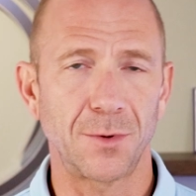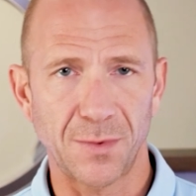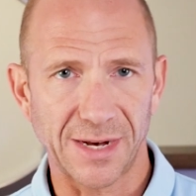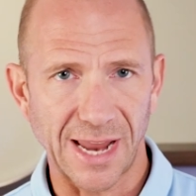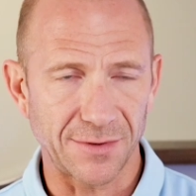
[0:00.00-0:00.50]
And when
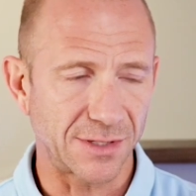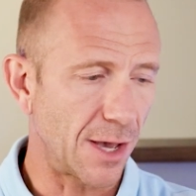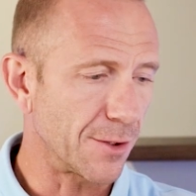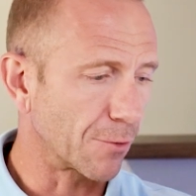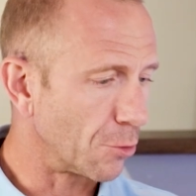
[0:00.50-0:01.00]
we gave this
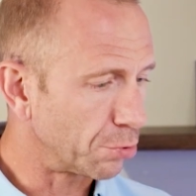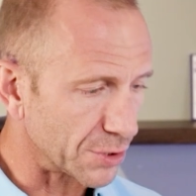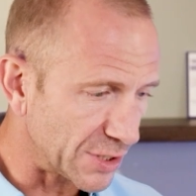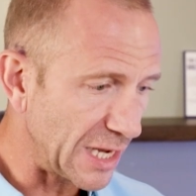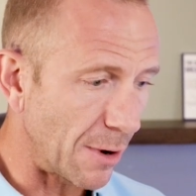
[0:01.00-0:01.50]
other group
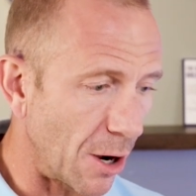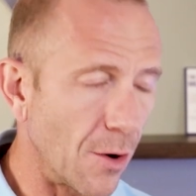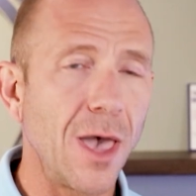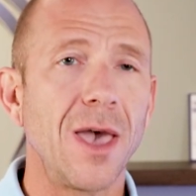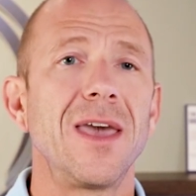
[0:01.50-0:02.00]

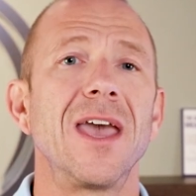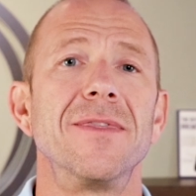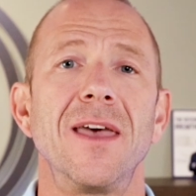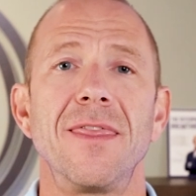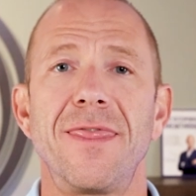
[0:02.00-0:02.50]
placebo,
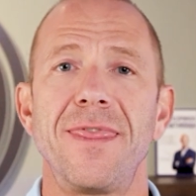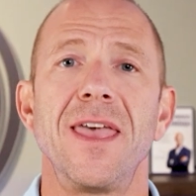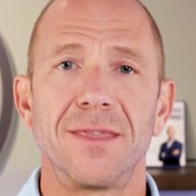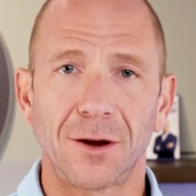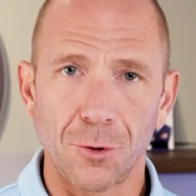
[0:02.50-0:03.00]
and then
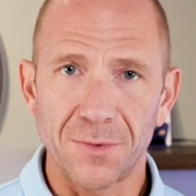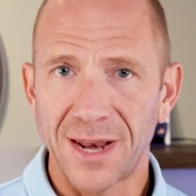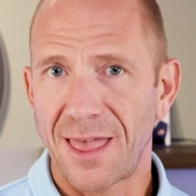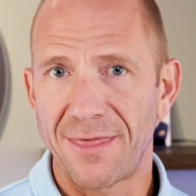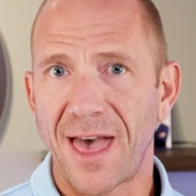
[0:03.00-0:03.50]
in the group that
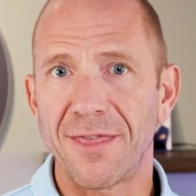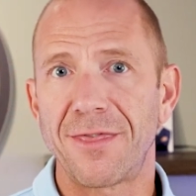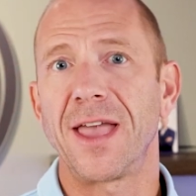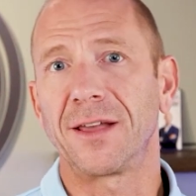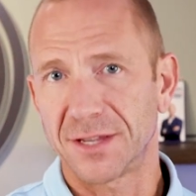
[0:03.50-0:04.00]
had that
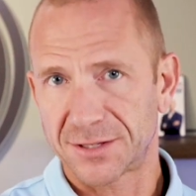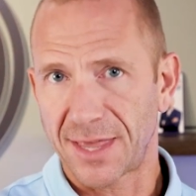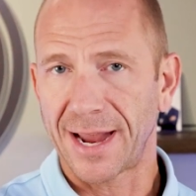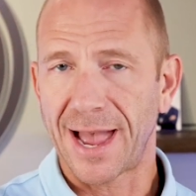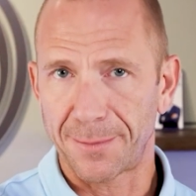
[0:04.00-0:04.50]
thing, this
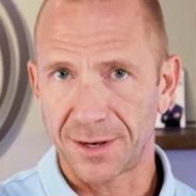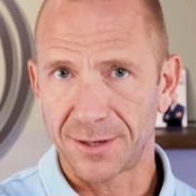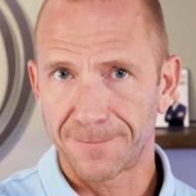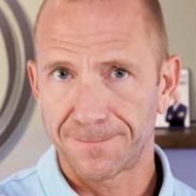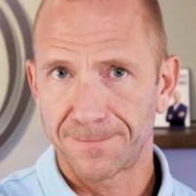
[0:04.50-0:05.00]
thing
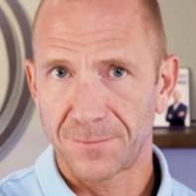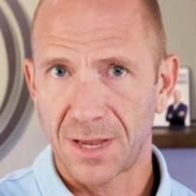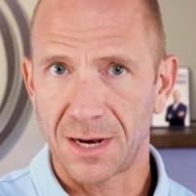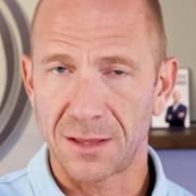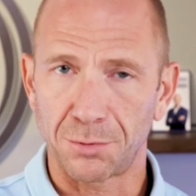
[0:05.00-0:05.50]
happened.
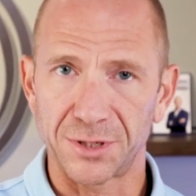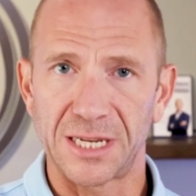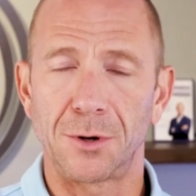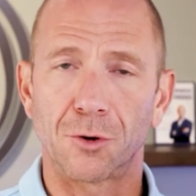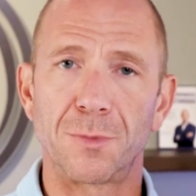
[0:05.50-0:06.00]
And in the
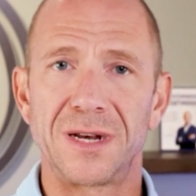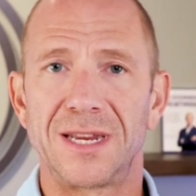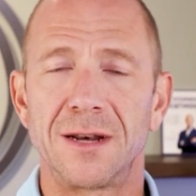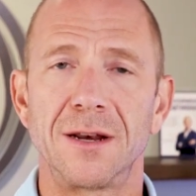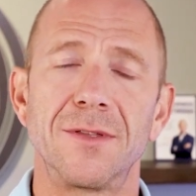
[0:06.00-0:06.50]
placebo group, it
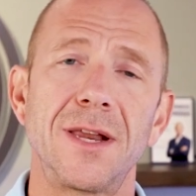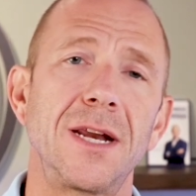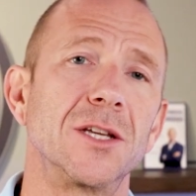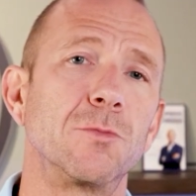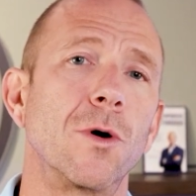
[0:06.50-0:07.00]
didn't. Then
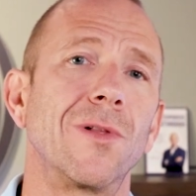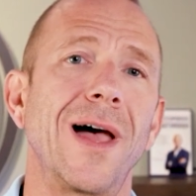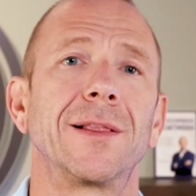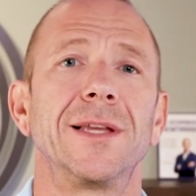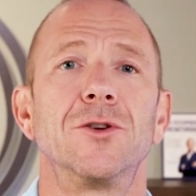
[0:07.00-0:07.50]
it is more
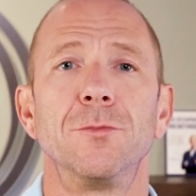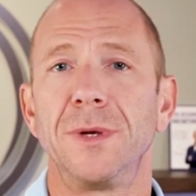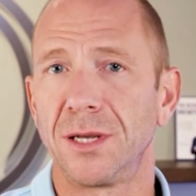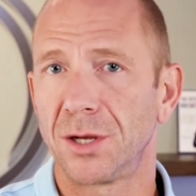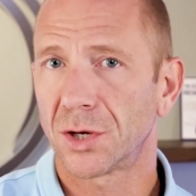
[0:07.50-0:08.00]
likely to
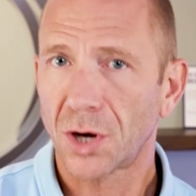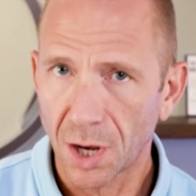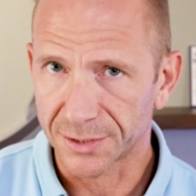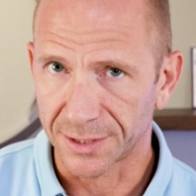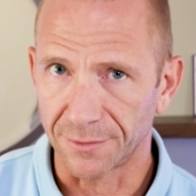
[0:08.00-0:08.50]
be
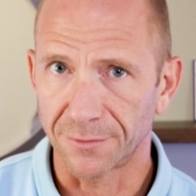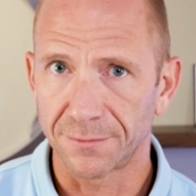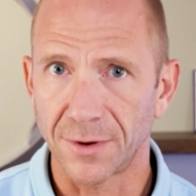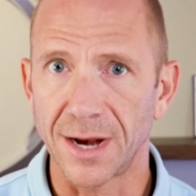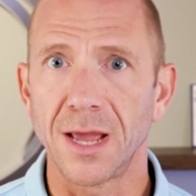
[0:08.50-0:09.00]
causative,
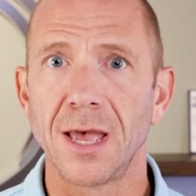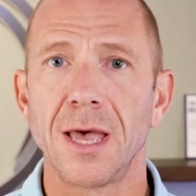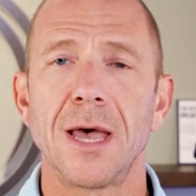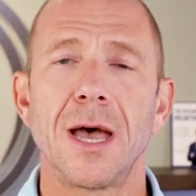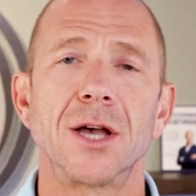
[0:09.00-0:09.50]
right?
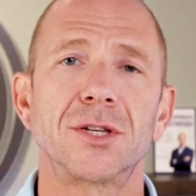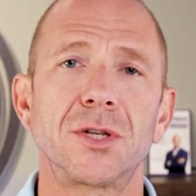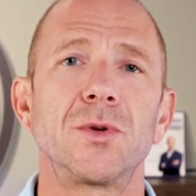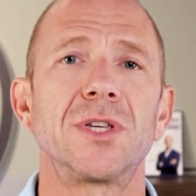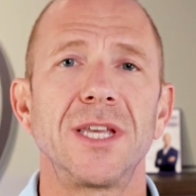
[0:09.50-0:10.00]

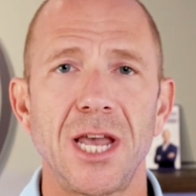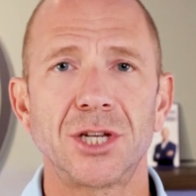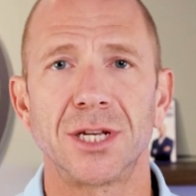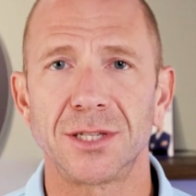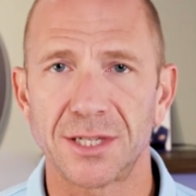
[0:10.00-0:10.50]

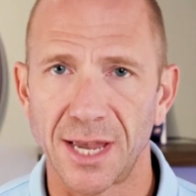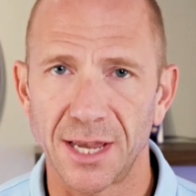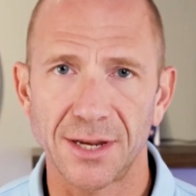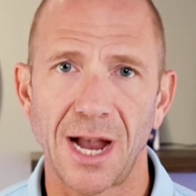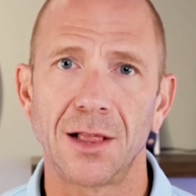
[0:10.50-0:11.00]
Association
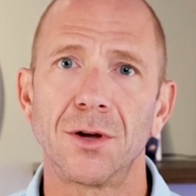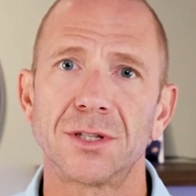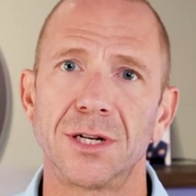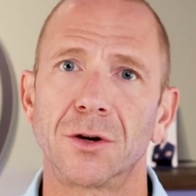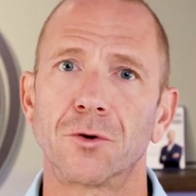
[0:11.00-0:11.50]
says, I
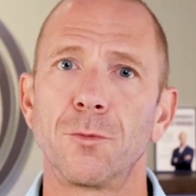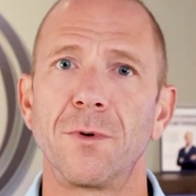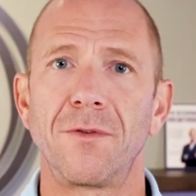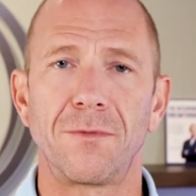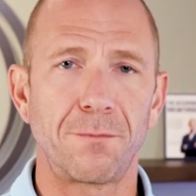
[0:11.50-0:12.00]
looked at a group
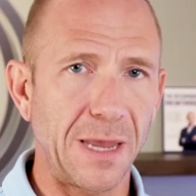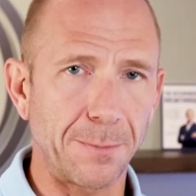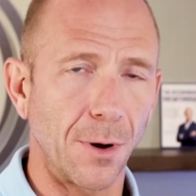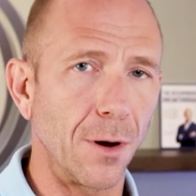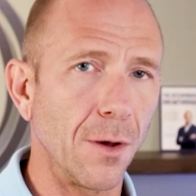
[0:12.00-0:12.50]
of
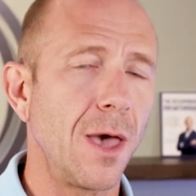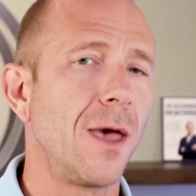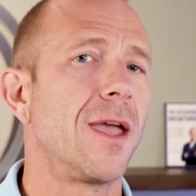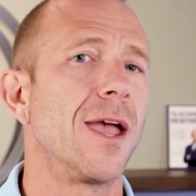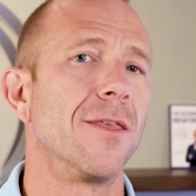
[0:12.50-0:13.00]
people
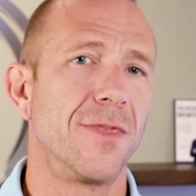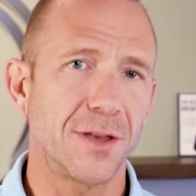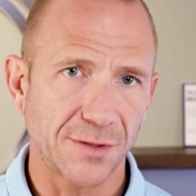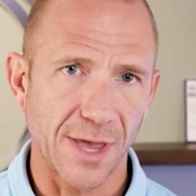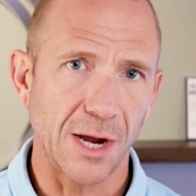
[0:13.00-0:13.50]
and
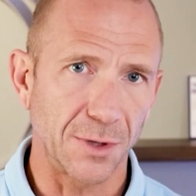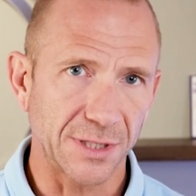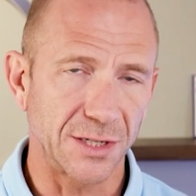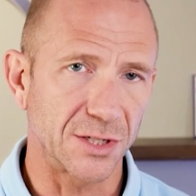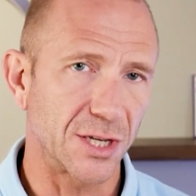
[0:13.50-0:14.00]
this thing
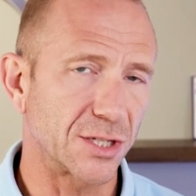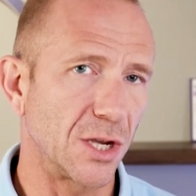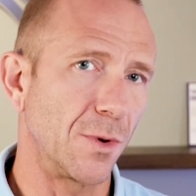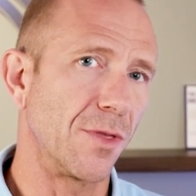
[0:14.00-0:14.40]
was consistent